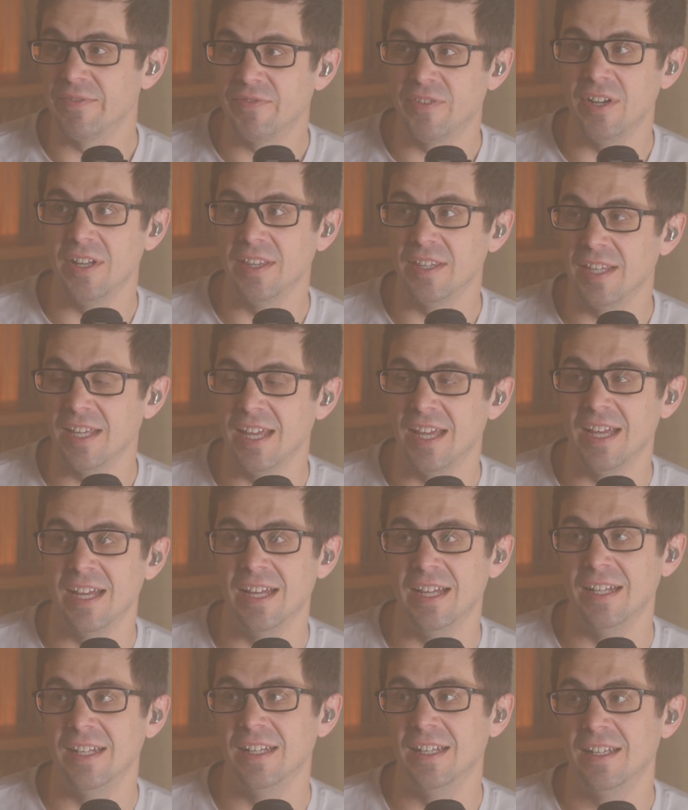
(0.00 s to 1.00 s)
different
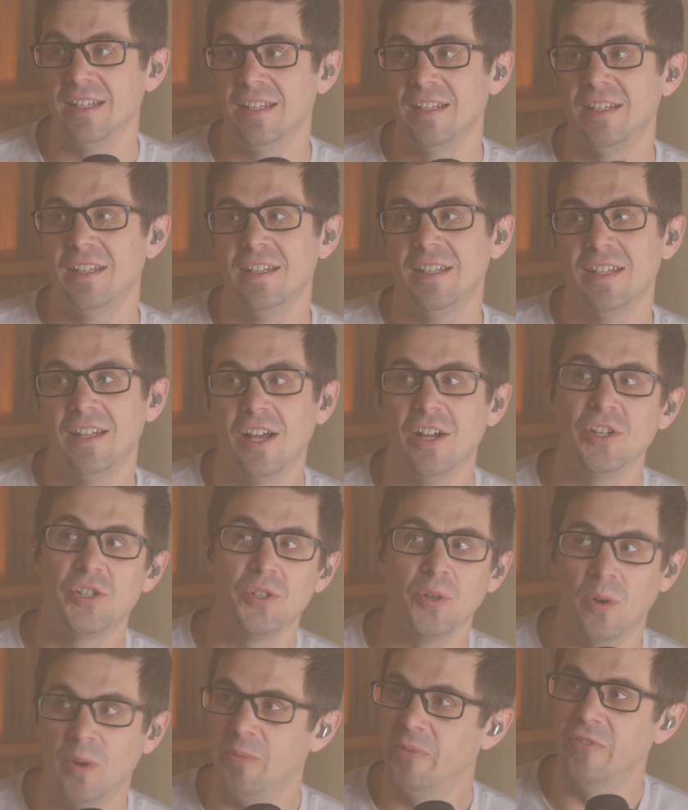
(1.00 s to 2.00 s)
than a
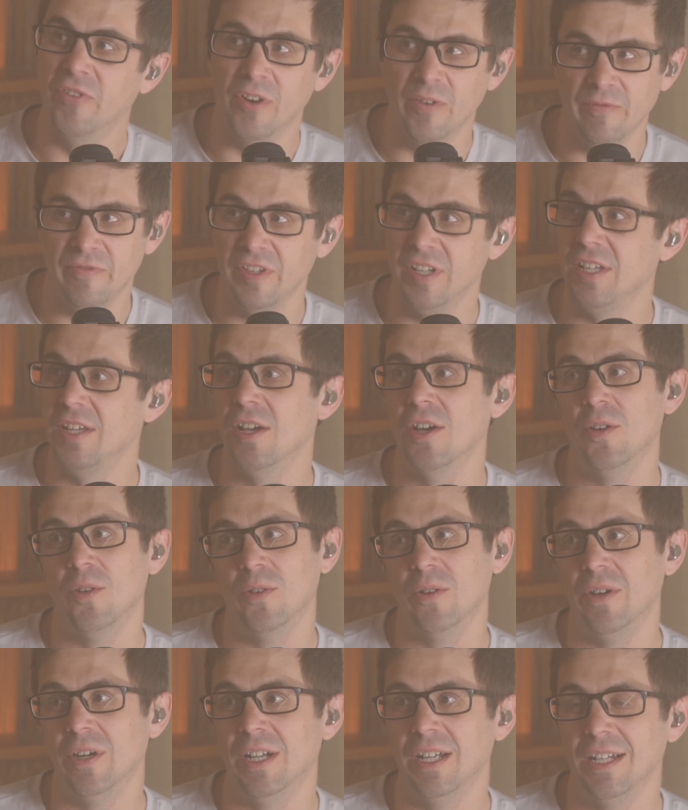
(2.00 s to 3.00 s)
short form video
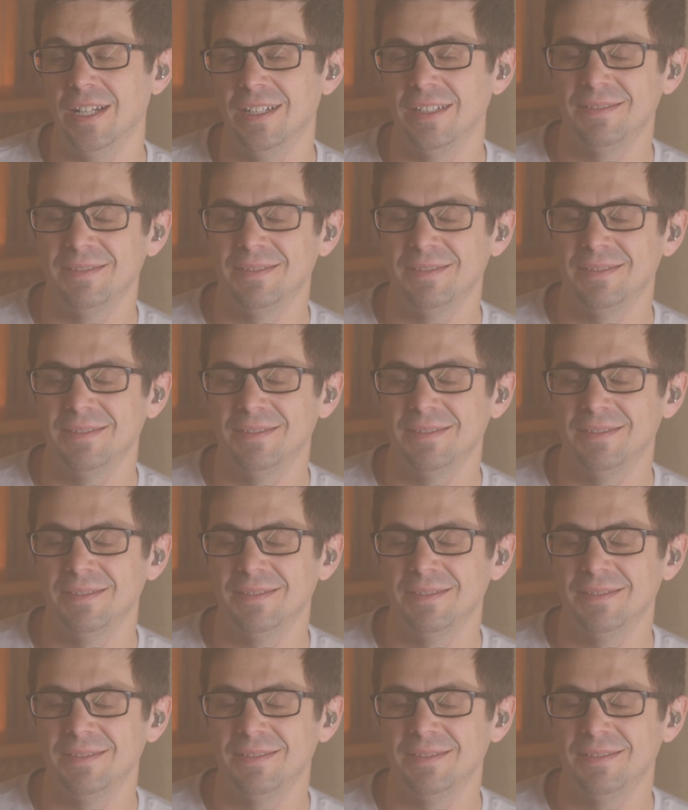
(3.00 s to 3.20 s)
or